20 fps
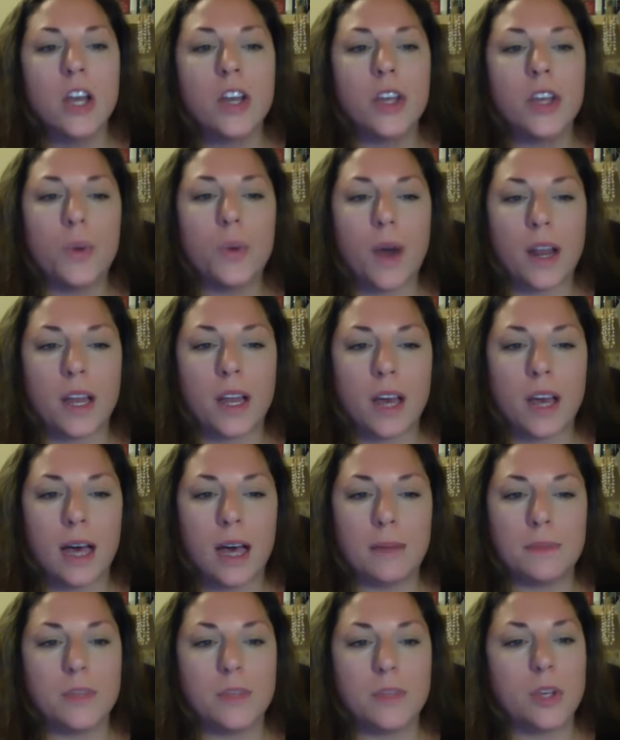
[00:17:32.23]
You want
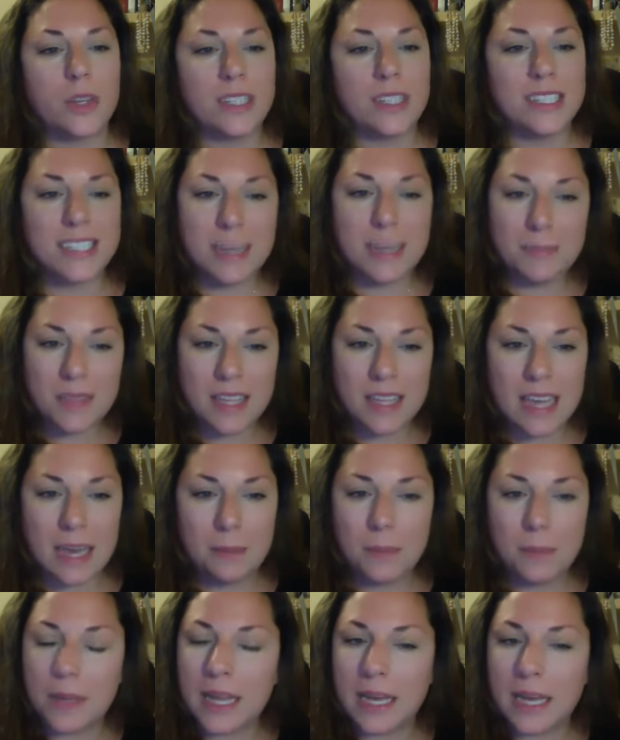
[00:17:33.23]
to, you can skip the
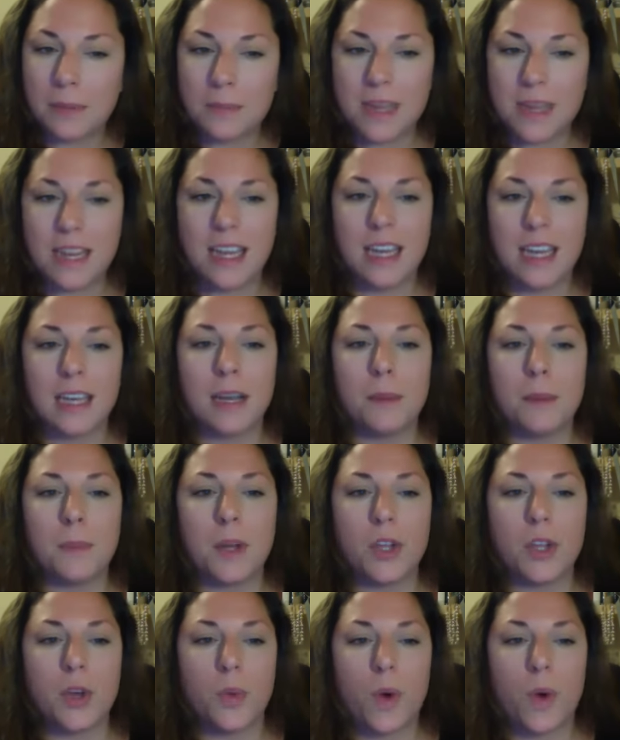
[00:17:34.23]
game plan meeting,
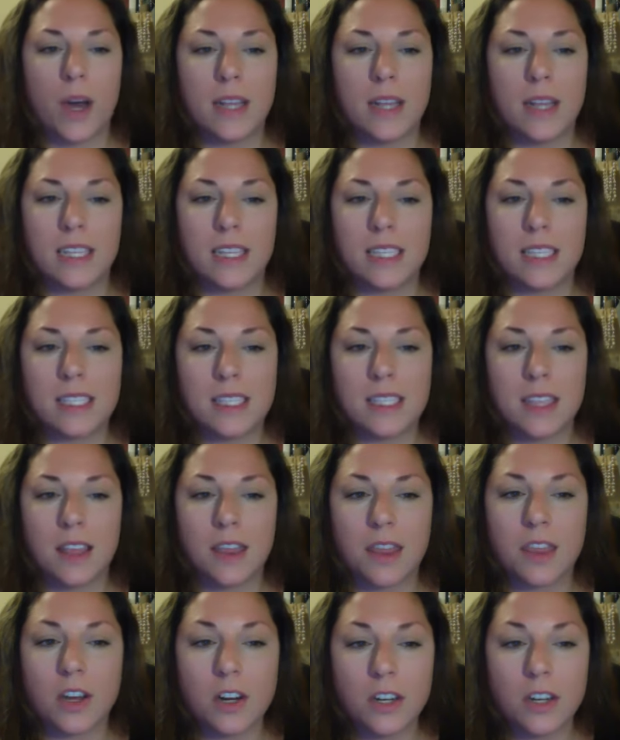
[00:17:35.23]
but you want the
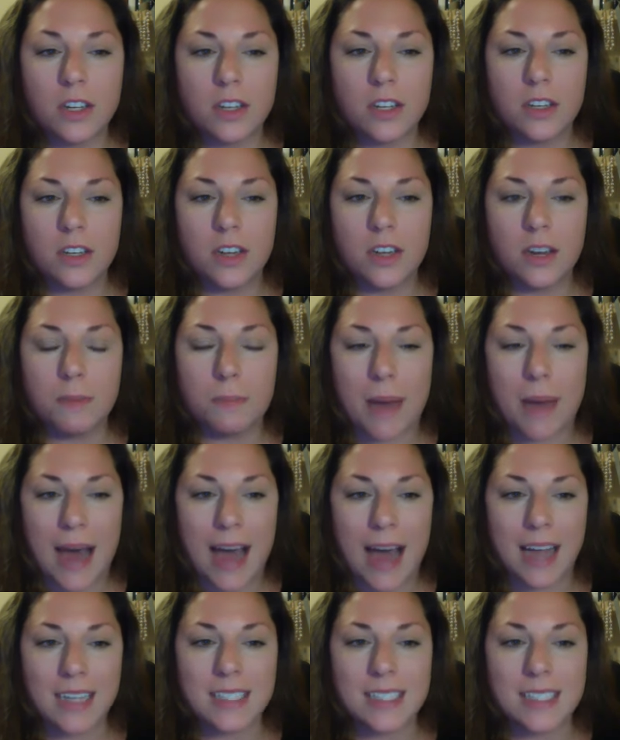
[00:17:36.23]
third
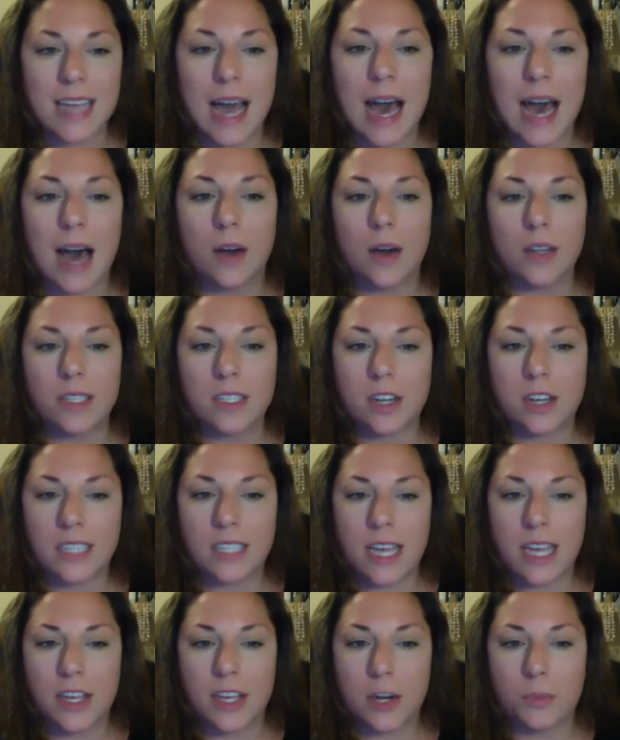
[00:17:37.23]
box, how to start
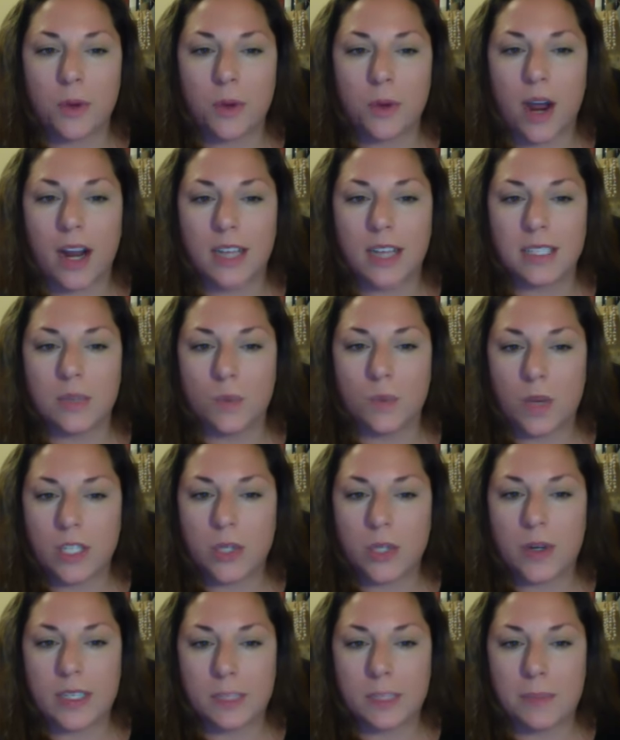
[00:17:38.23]
taking your products and what to
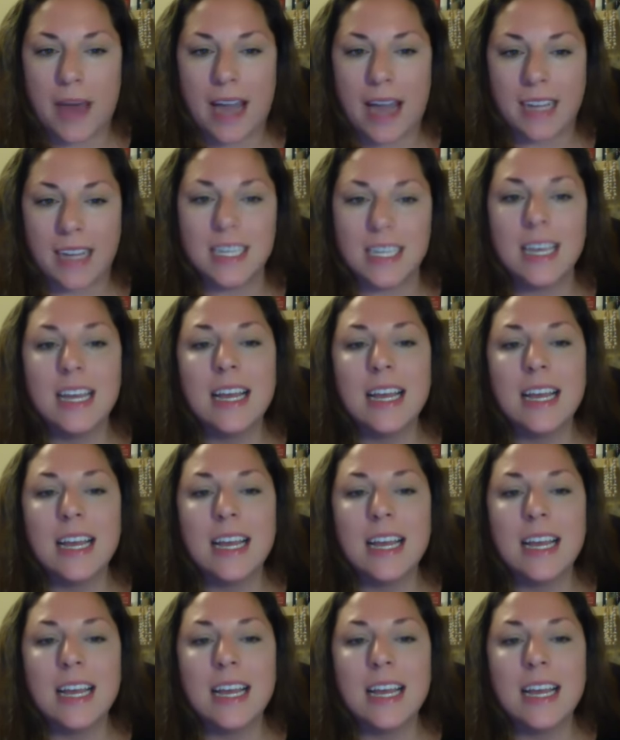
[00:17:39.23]
expect.